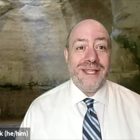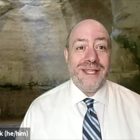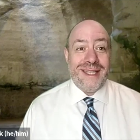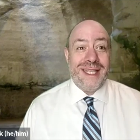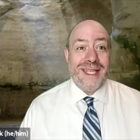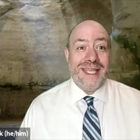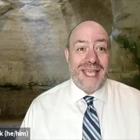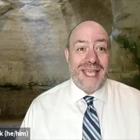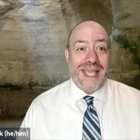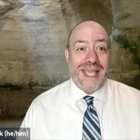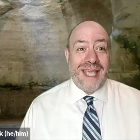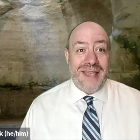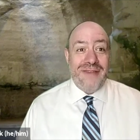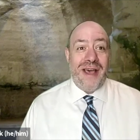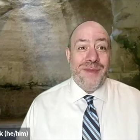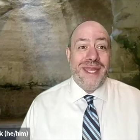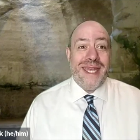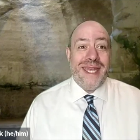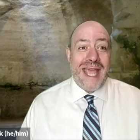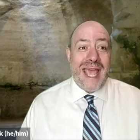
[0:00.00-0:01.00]
like the cave
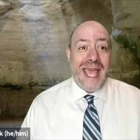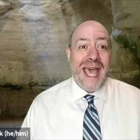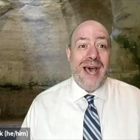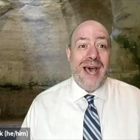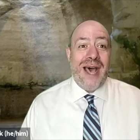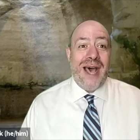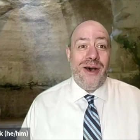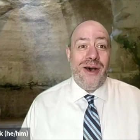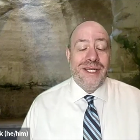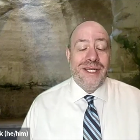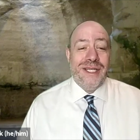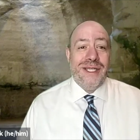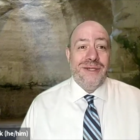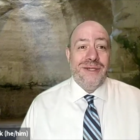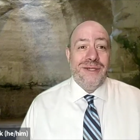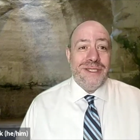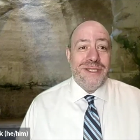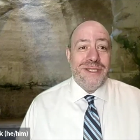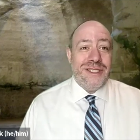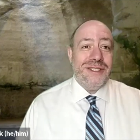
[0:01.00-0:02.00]
I'm in now,
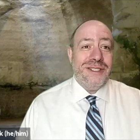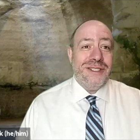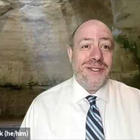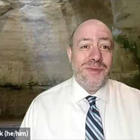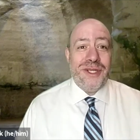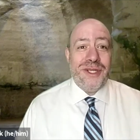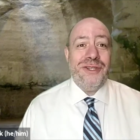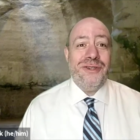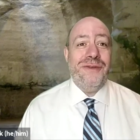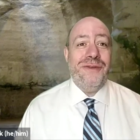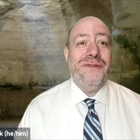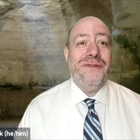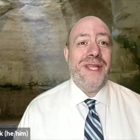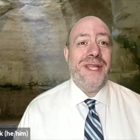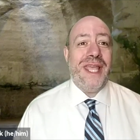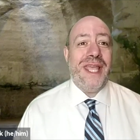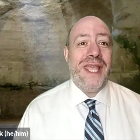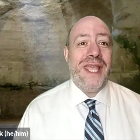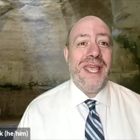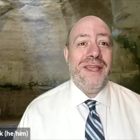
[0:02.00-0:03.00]
which is a picture of a
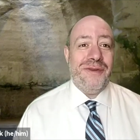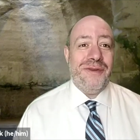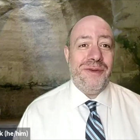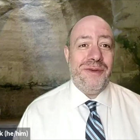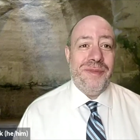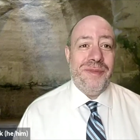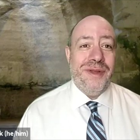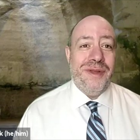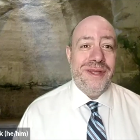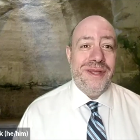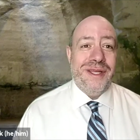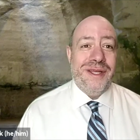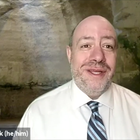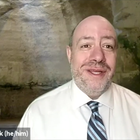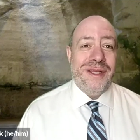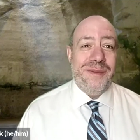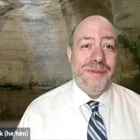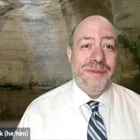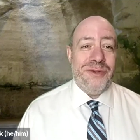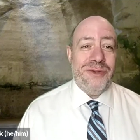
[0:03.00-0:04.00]
cave from
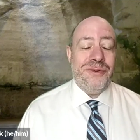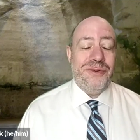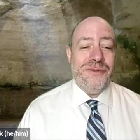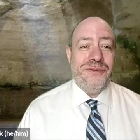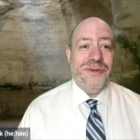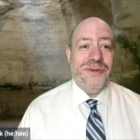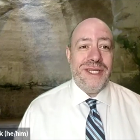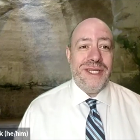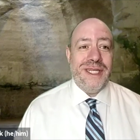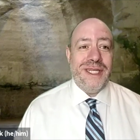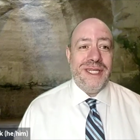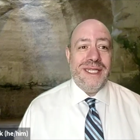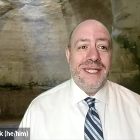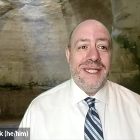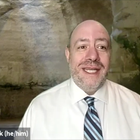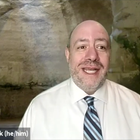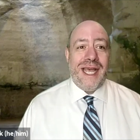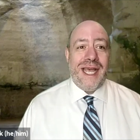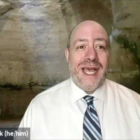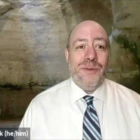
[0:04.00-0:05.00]
Beit Guvrin.
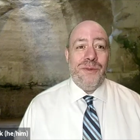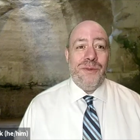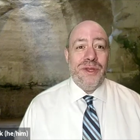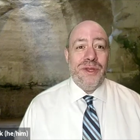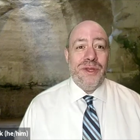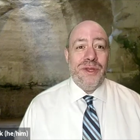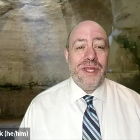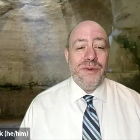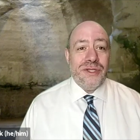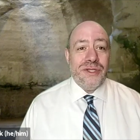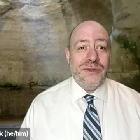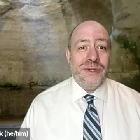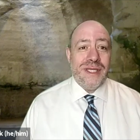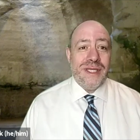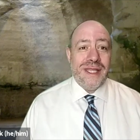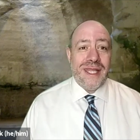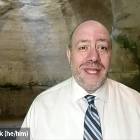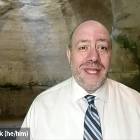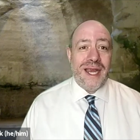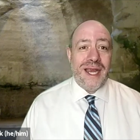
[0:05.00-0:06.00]
And what they were
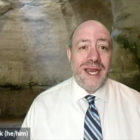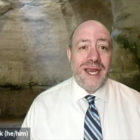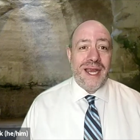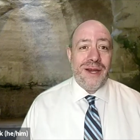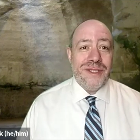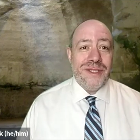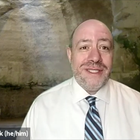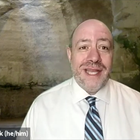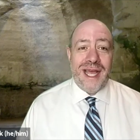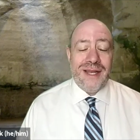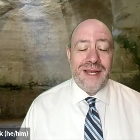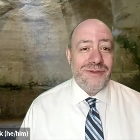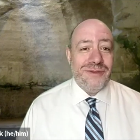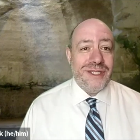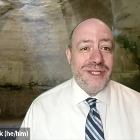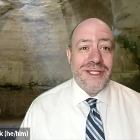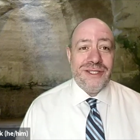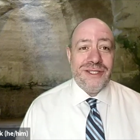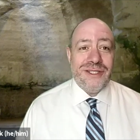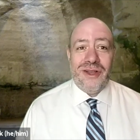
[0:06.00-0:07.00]
doing there was not
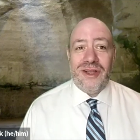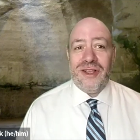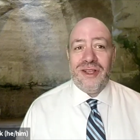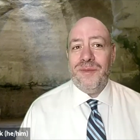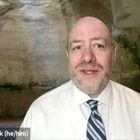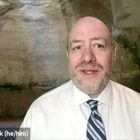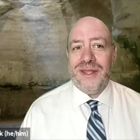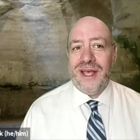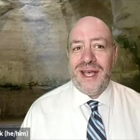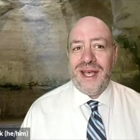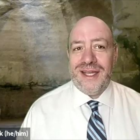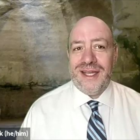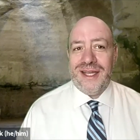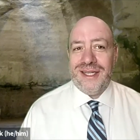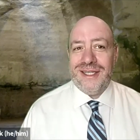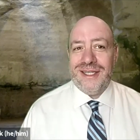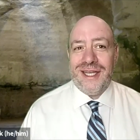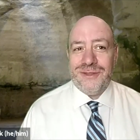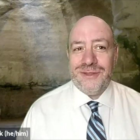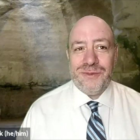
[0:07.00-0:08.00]
really talking about the
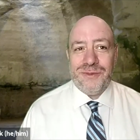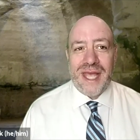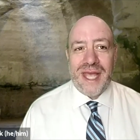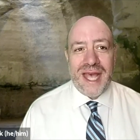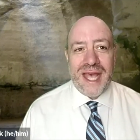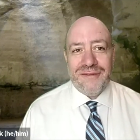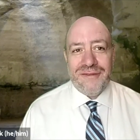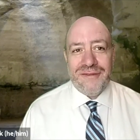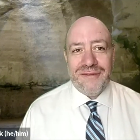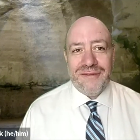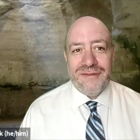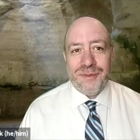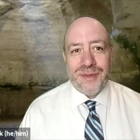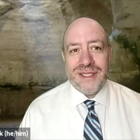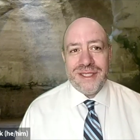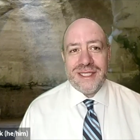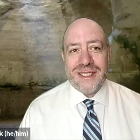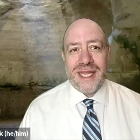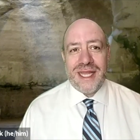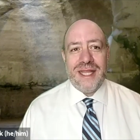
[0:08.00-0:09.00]
Haggadah as we have it, but
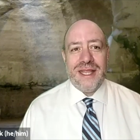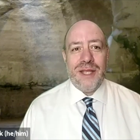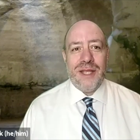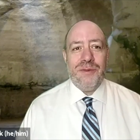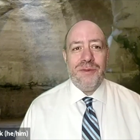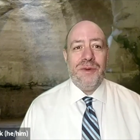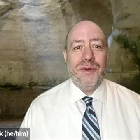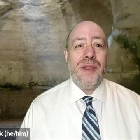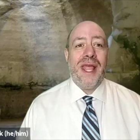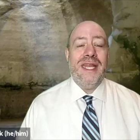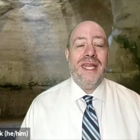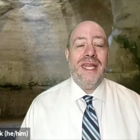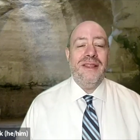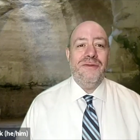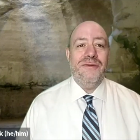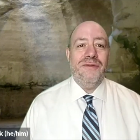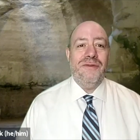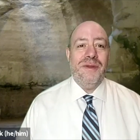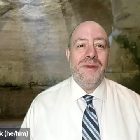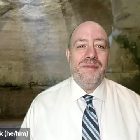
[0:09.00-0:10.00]
instead they were planning
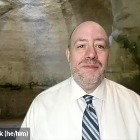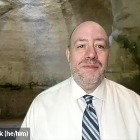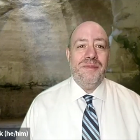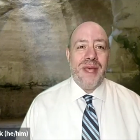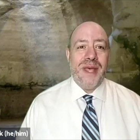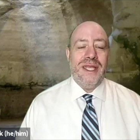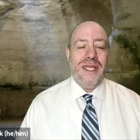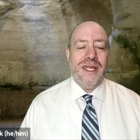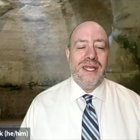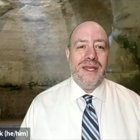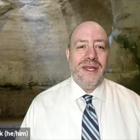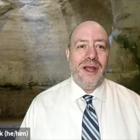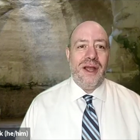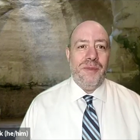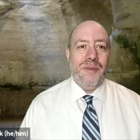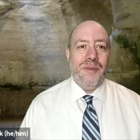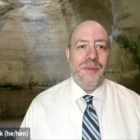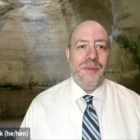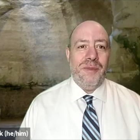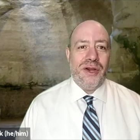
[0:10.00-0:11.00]
the rebellion
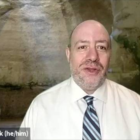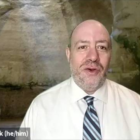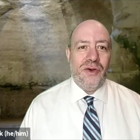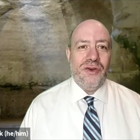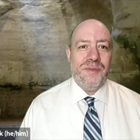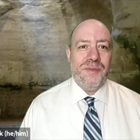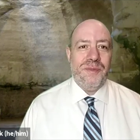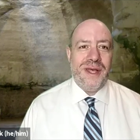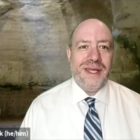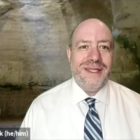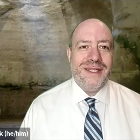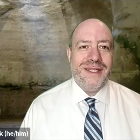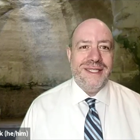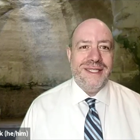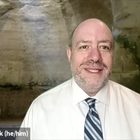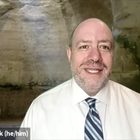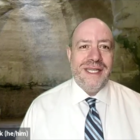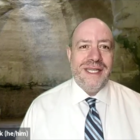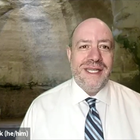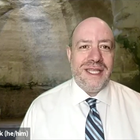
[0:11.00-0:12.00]
of Bar Kokhba
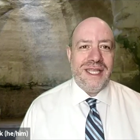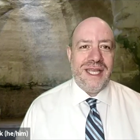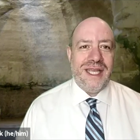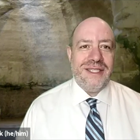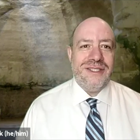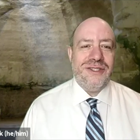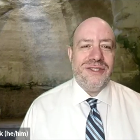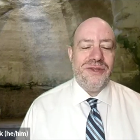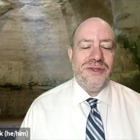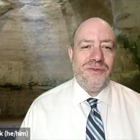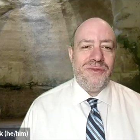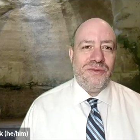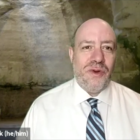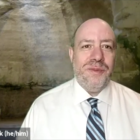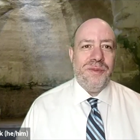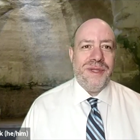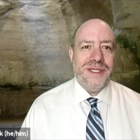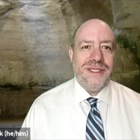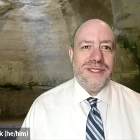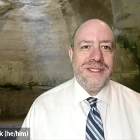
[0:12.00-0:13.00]
against the
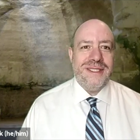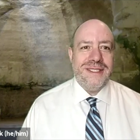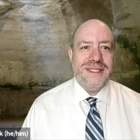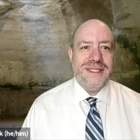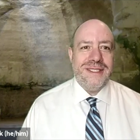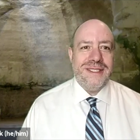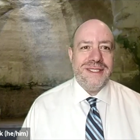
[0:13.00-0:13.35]
Romans.